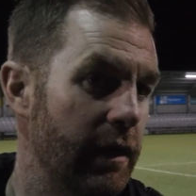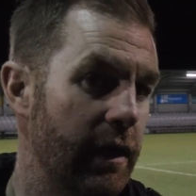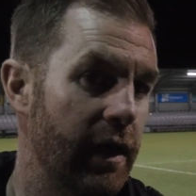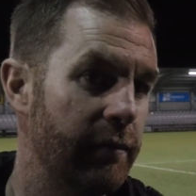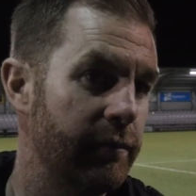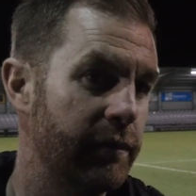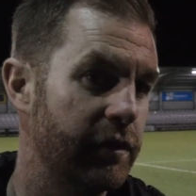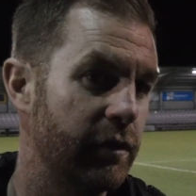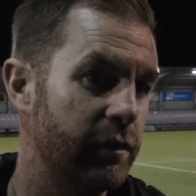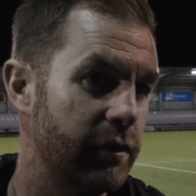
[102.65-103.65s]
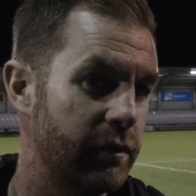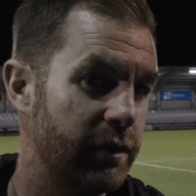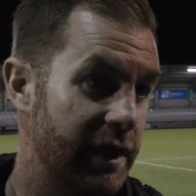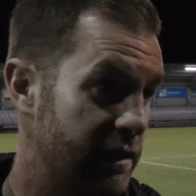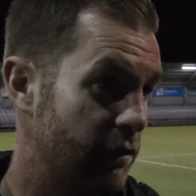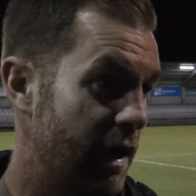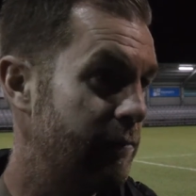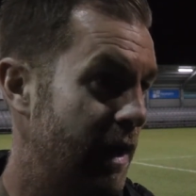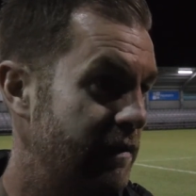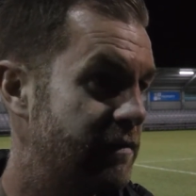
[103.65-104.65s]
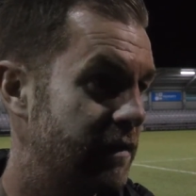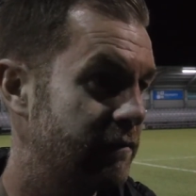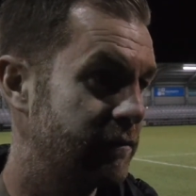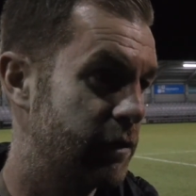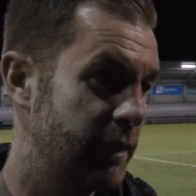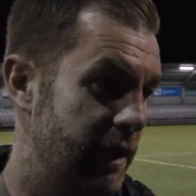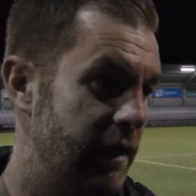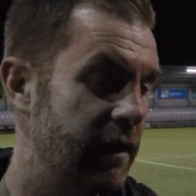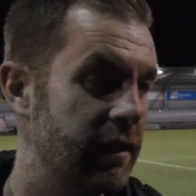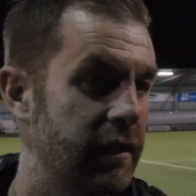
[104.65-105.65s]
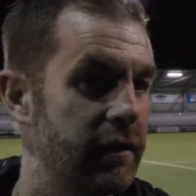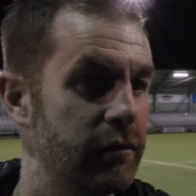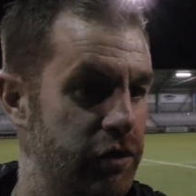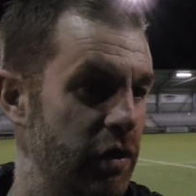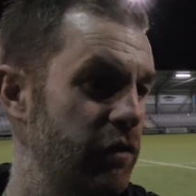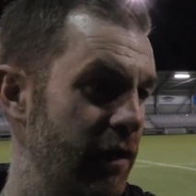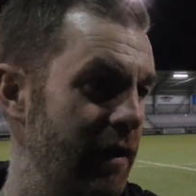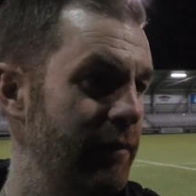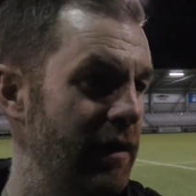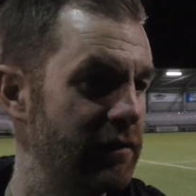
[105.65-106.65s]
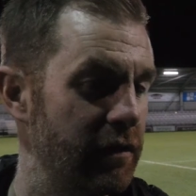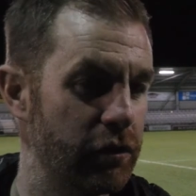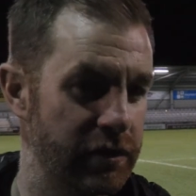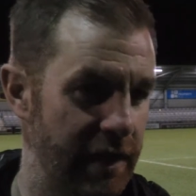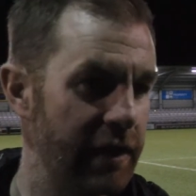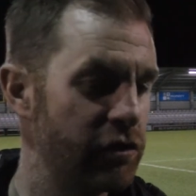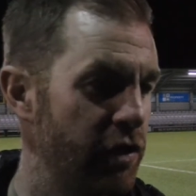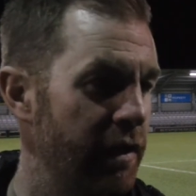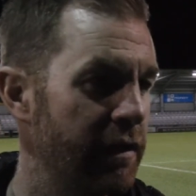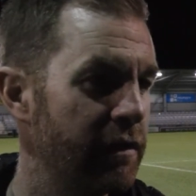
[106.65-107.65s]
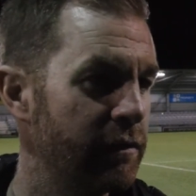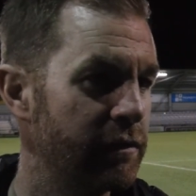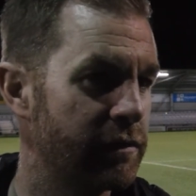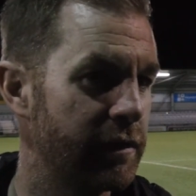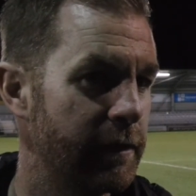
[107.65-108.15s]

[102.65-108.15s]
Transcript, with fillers: Um, so we need the right mindset. And coming here, we showed the right mindset. You could tell in training there was